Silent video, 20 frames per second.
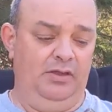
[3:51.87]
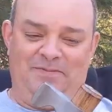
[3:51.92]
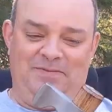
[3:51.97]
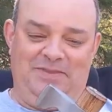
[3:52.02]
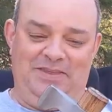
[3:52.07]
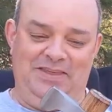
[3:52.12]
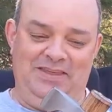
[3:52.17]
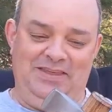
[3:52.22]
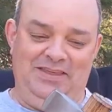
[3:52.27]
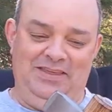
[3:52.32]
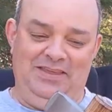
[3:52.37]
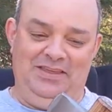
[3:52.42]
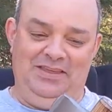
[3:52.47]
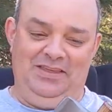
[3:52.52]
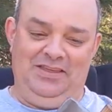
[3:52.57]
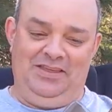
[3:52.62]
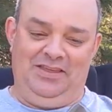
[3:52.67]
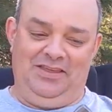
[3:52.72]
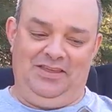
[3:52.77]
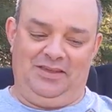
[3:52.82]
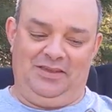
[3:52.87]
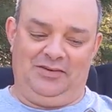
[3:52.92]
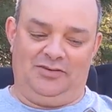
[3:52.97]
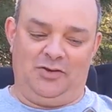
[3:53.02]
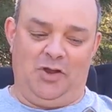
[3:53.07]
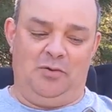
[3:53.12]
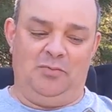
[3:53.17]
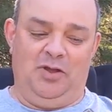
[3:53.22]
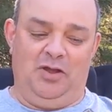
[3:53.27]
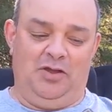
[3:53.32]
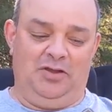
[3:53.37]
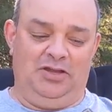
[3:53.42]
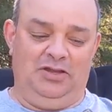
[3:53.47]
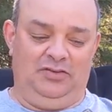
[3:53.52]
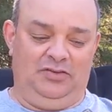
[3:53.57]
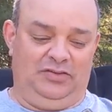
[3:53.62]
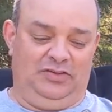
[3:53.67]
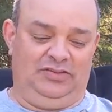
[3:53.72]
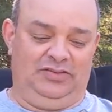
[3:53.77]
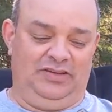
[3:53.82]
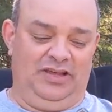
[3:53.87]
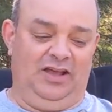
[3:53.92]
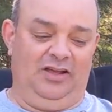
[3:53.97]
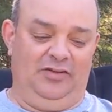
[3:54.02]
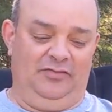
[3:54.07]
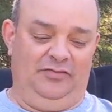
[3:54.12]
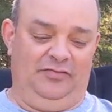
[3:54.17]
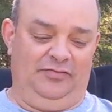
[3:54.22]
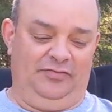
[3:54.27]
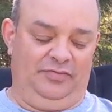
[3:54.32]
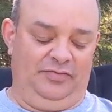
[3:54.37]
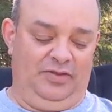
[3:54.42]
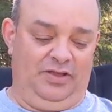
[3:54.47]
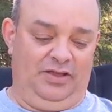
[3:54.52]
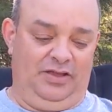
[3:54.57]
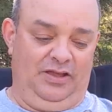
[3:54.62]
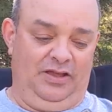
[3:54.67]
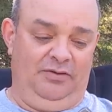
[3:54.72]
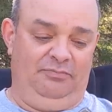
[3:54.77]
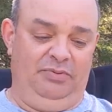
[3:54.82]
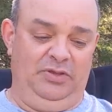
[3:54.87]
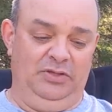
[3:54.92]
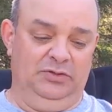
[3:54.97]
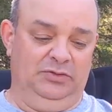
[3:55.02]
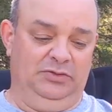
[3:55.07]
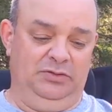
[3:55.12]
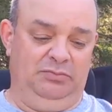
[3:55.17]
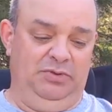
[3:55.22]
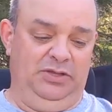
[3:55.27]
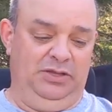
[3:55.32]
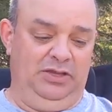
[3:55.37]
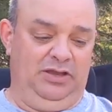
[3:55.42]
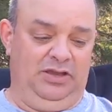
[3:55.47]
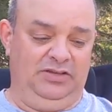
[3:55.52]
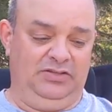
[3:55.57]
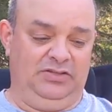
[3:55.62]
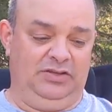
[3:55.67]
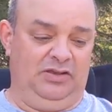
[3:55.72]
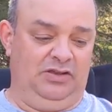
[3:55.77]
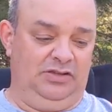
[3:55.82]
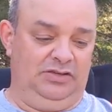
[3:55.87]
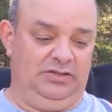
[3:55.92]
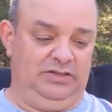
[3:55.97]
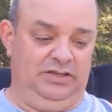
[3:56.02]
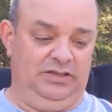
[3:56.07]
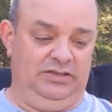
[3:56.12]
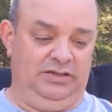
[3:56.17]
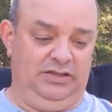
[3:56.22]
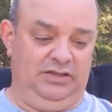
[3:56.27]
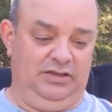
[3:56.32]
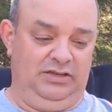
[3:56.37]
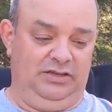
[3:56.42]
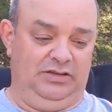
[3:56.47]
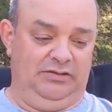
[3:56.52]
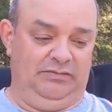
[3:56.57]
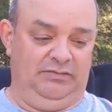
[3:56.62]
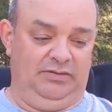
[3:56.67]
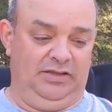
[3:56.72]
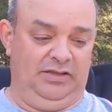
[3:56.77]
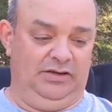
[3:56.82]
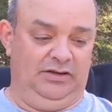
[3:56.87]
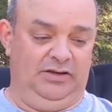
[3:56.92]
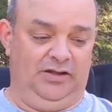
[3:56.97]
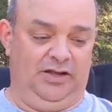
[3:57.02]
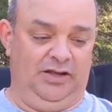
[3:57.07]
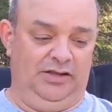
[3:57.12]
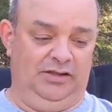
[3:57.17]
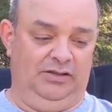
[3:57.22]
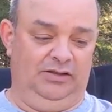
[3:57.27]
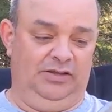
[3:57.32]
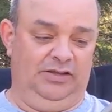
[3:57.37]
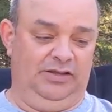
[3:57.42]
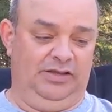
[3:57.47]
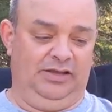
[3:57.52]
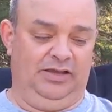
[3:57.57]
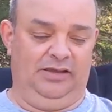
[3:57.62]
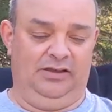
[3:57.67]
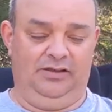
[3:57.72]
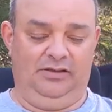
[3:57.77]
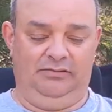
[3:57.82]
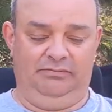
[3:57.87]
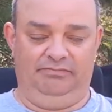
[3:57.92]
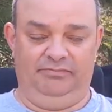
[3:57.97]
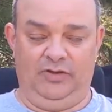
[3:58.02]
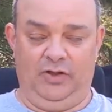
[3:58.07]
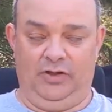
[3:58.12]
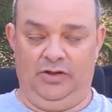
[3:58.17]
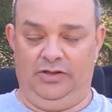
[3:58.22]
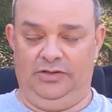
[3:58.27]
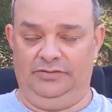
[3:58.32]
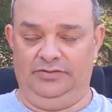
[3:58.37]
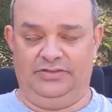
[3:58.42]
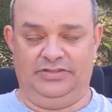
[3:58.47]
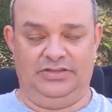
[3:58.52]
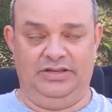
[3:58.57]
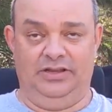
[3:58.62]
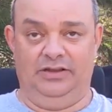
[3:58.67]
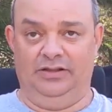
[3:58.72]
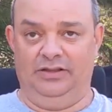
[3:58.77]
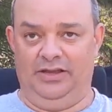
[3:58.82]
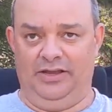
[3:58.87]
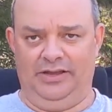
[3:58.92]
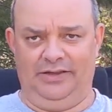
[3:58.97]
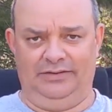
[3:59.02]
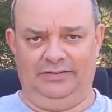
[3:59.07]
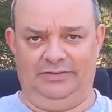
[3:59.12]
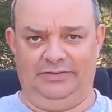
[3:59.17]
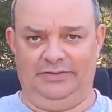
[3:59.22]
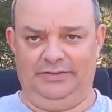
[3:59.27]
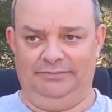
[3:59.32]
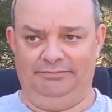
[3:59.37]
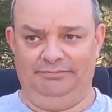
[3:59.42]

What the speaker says: The tomahawk itself appealed to me. I saw it in an aisle on sale at